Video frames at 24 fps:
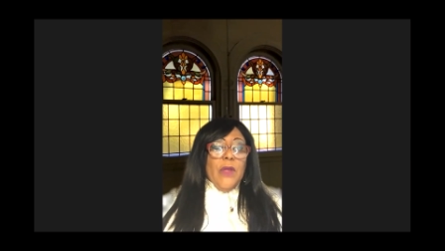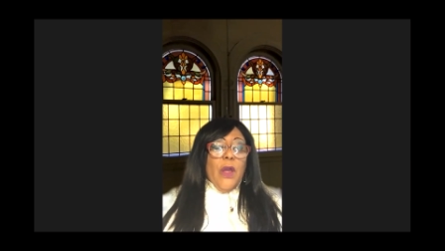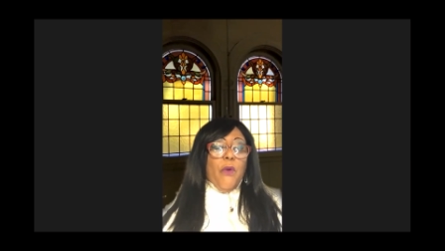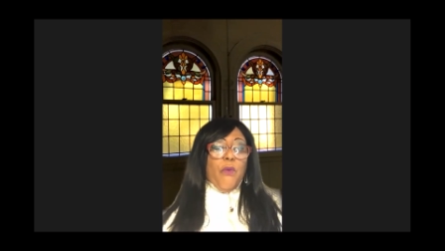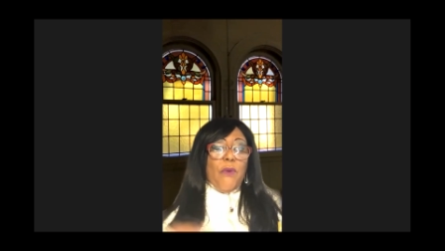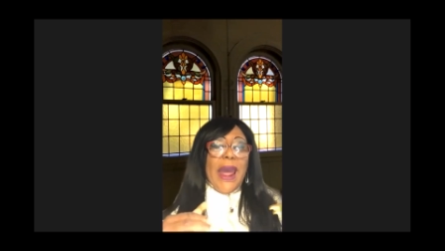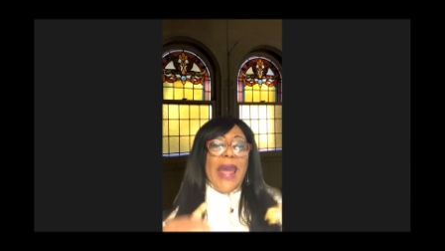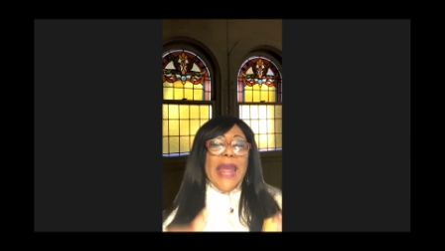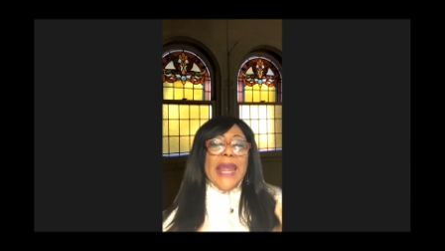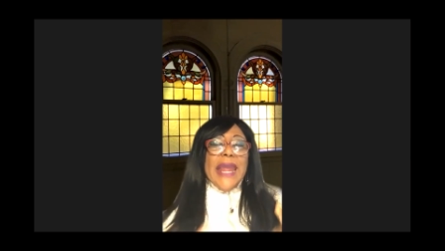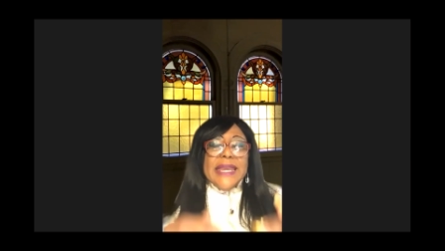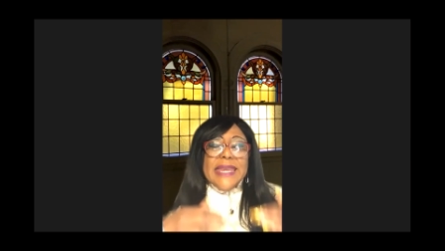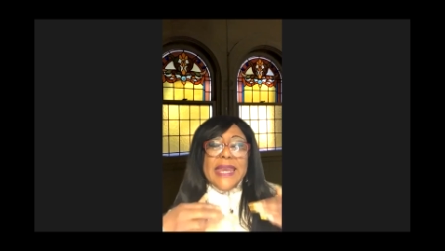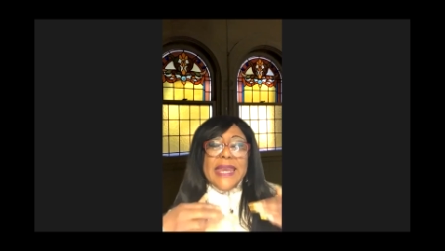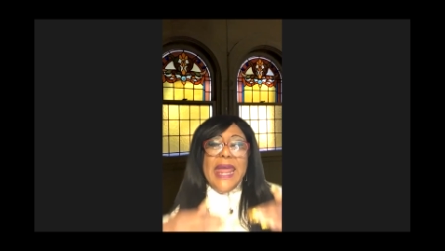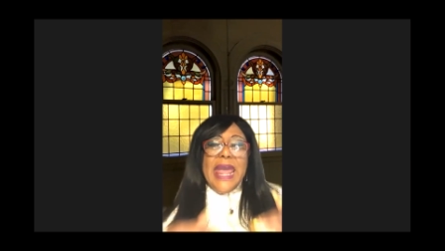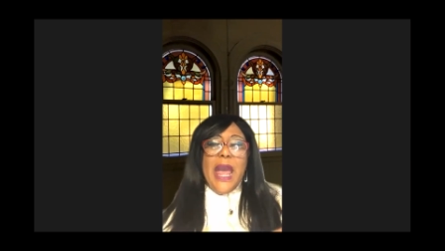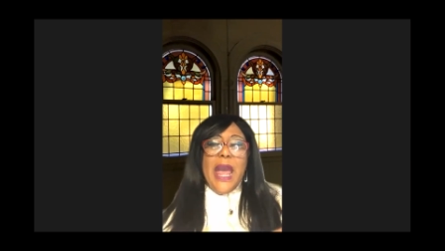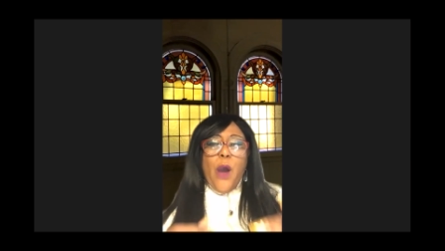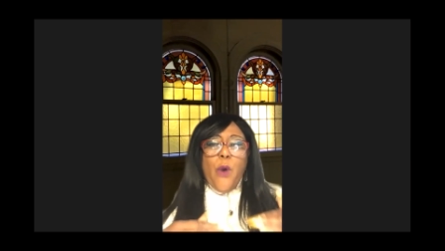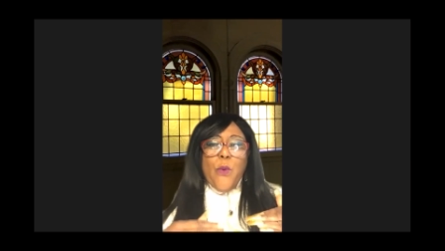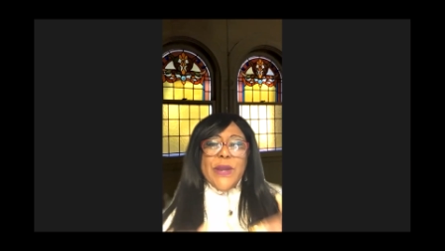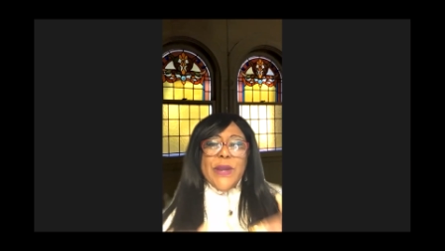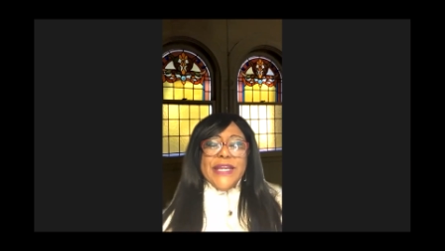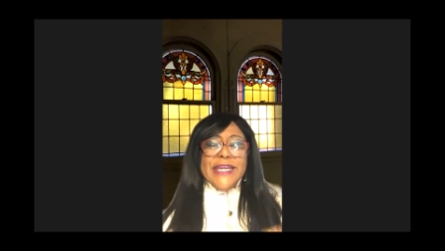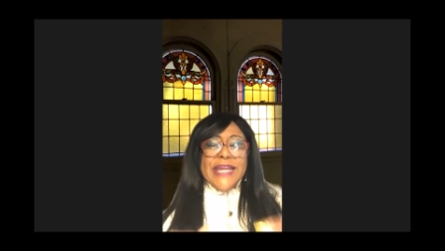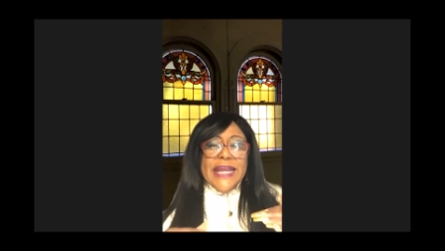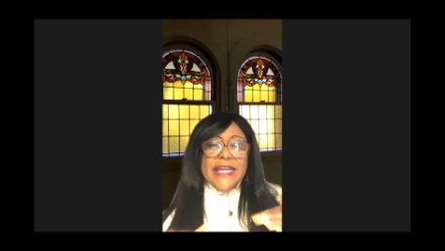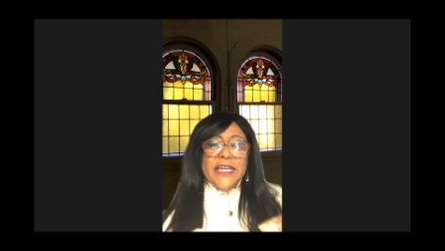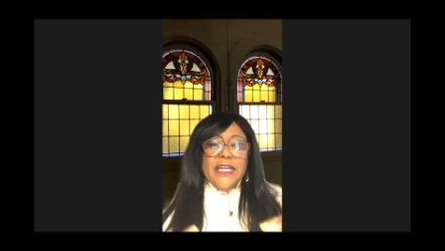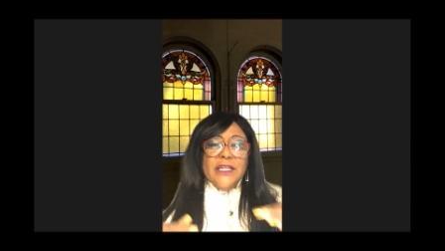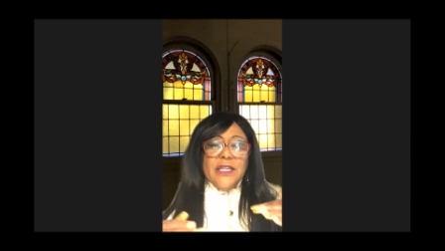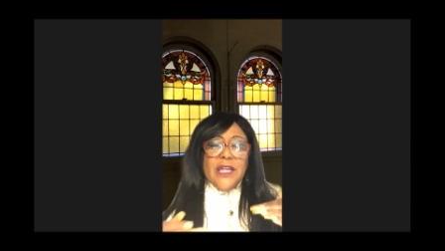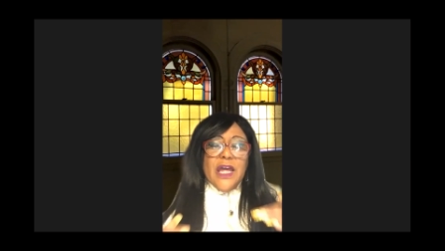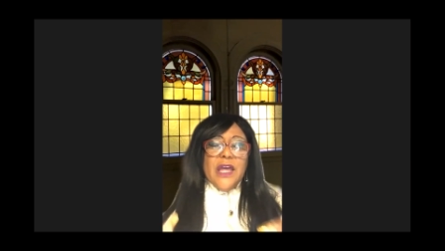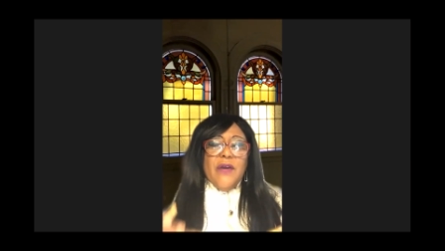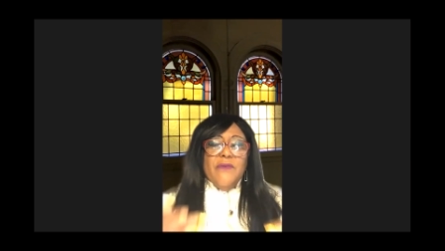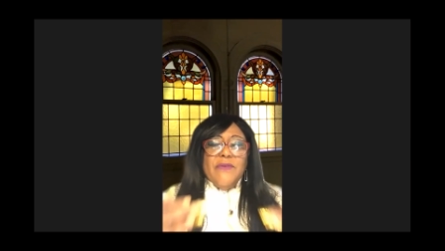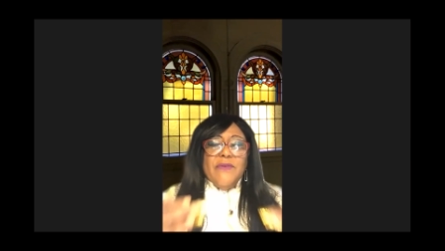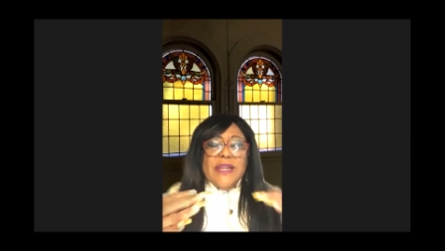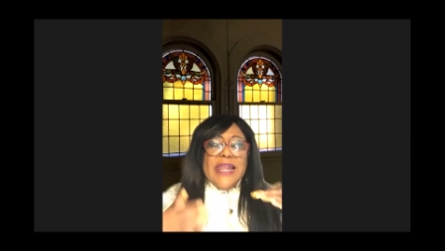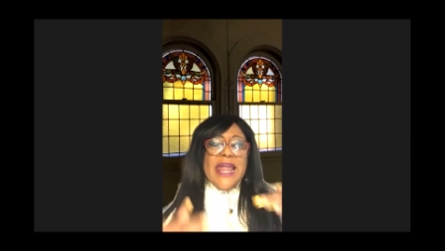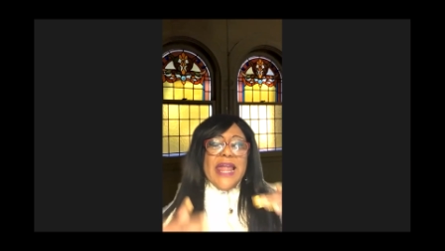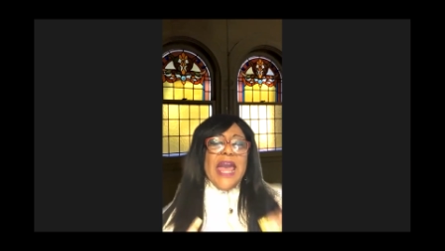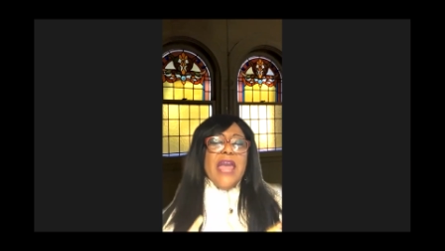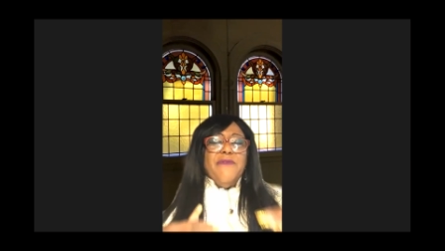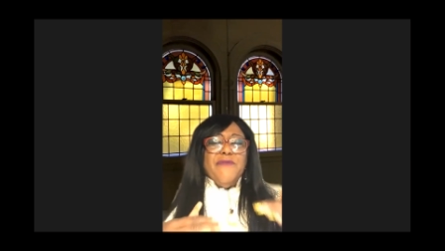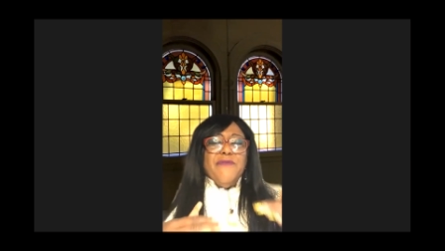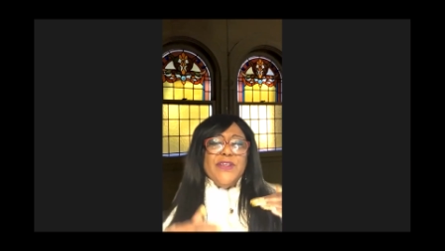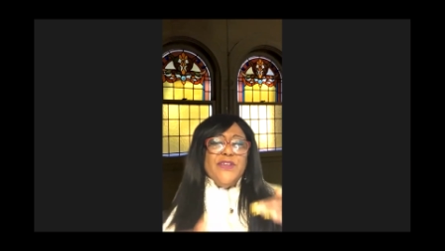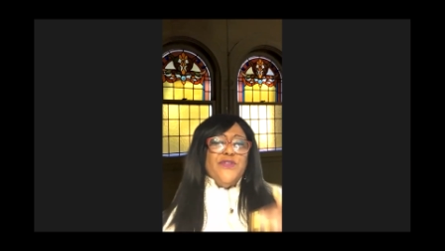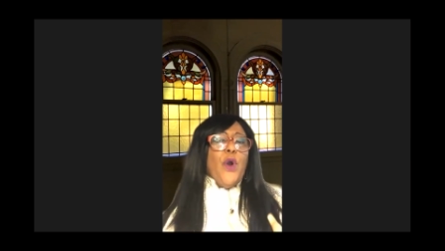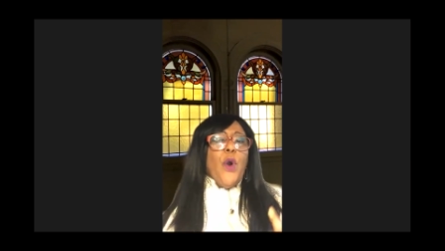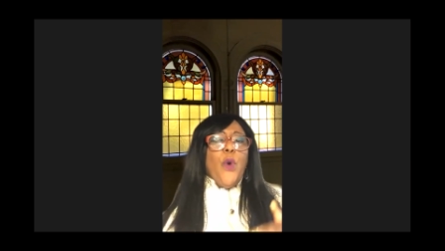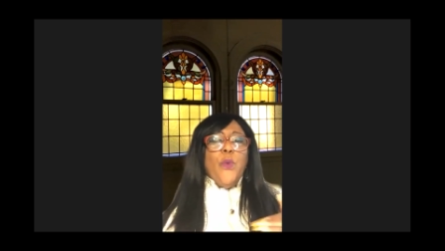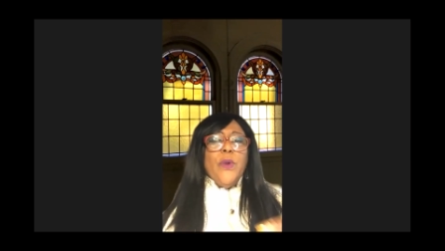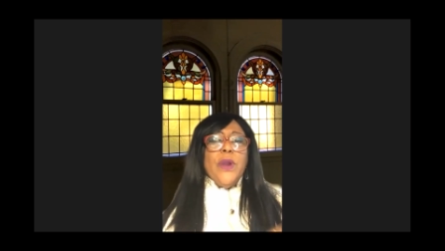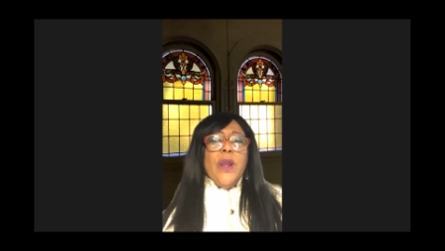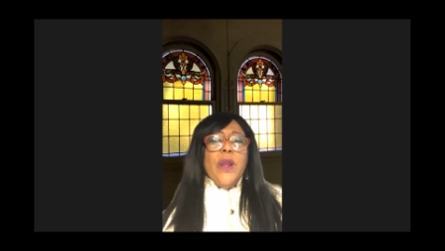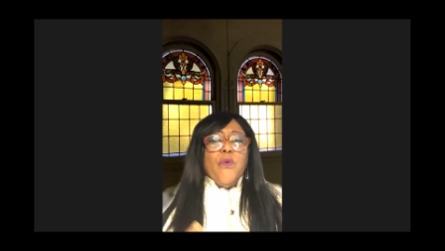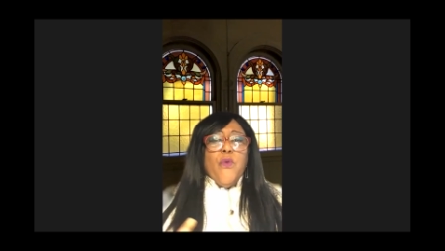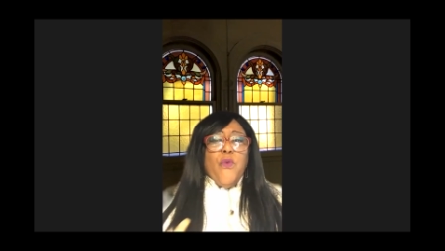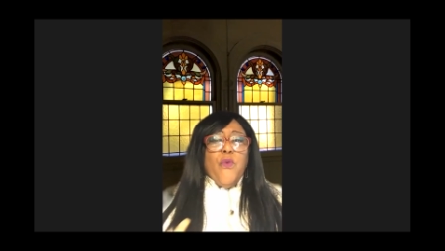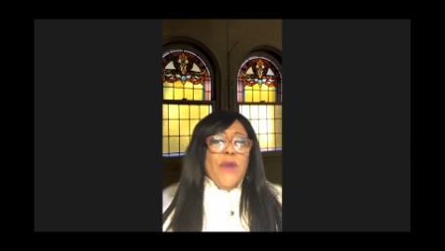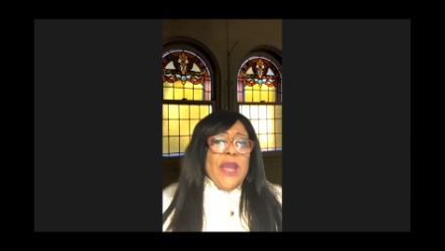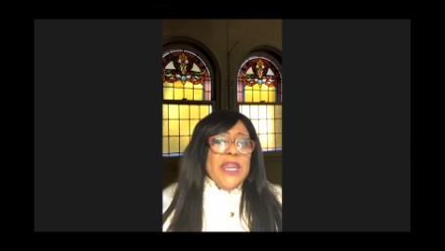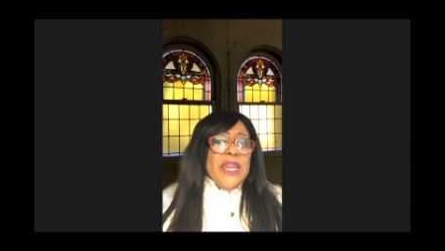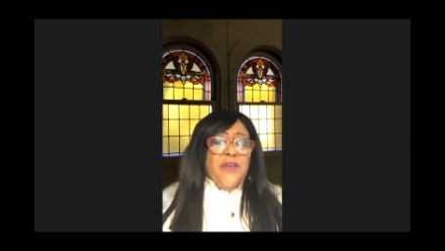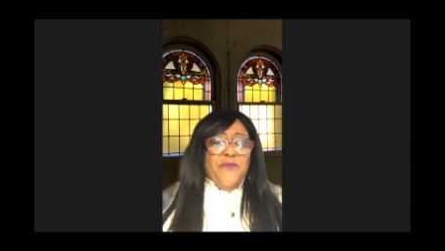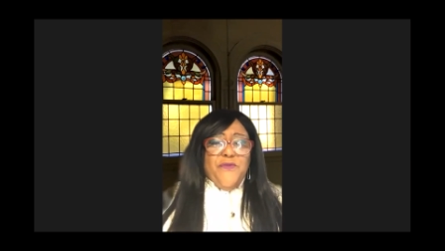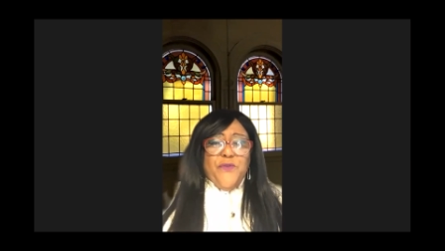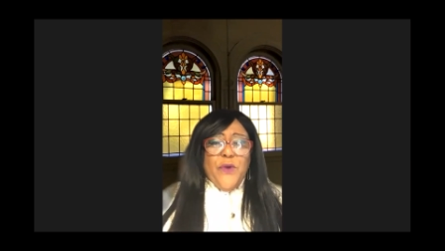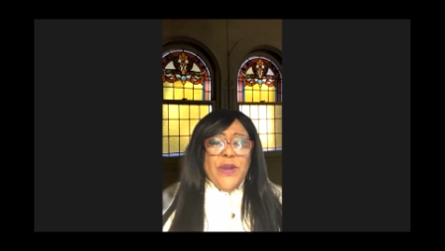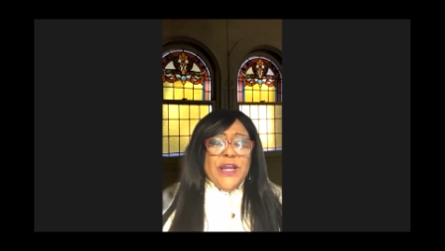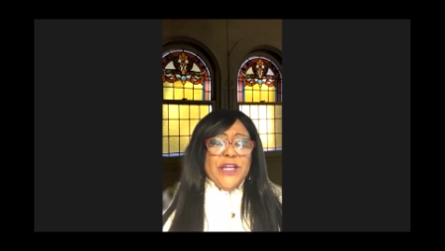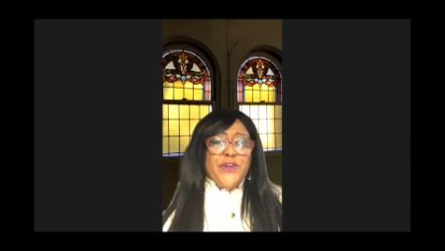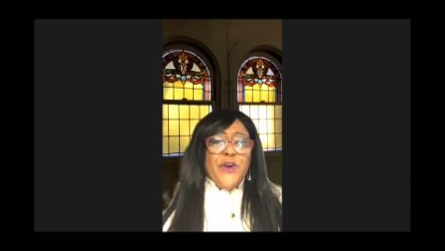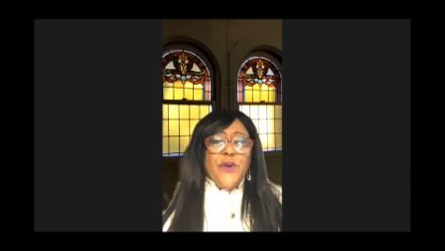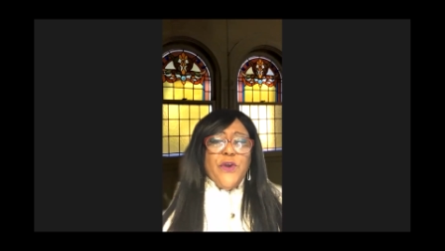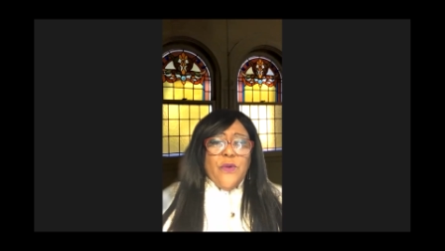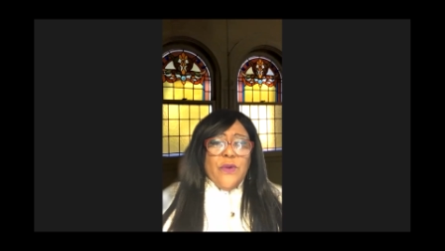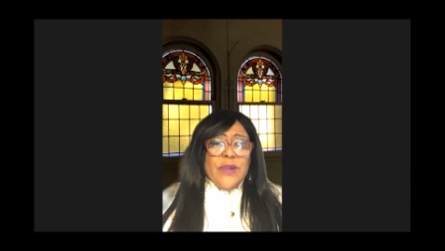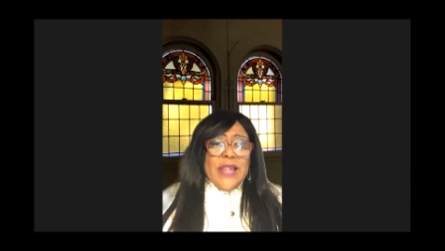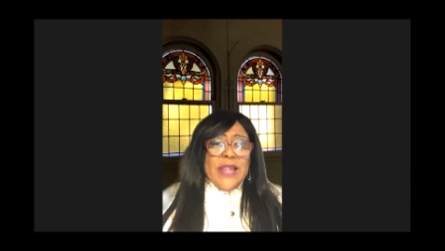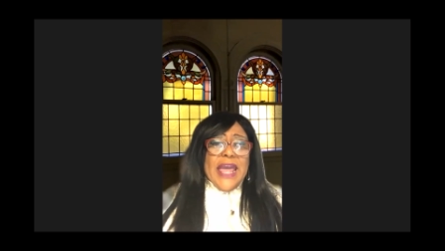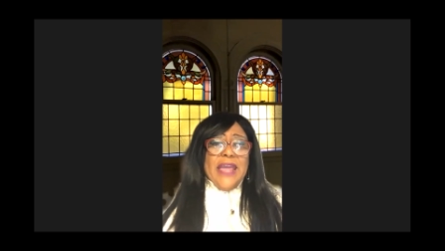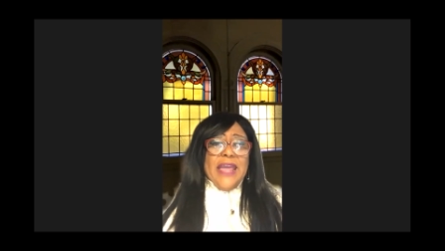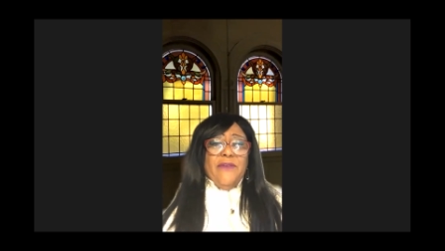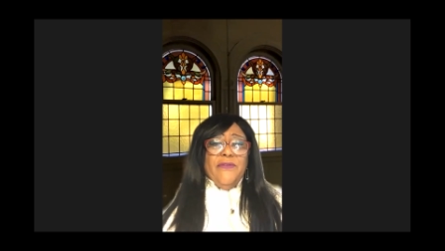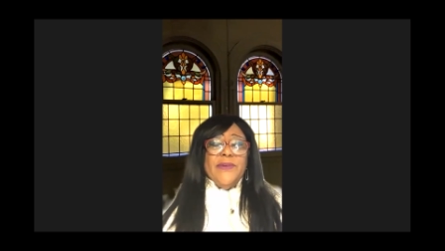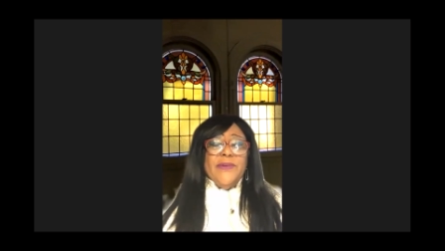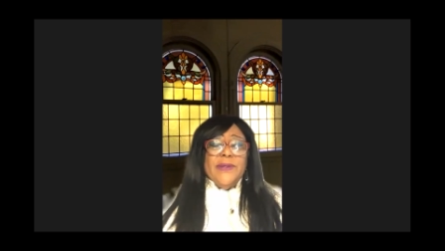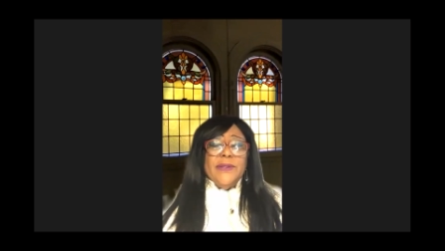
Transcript: Right now, we need to live a life as though we are ready for eternal life.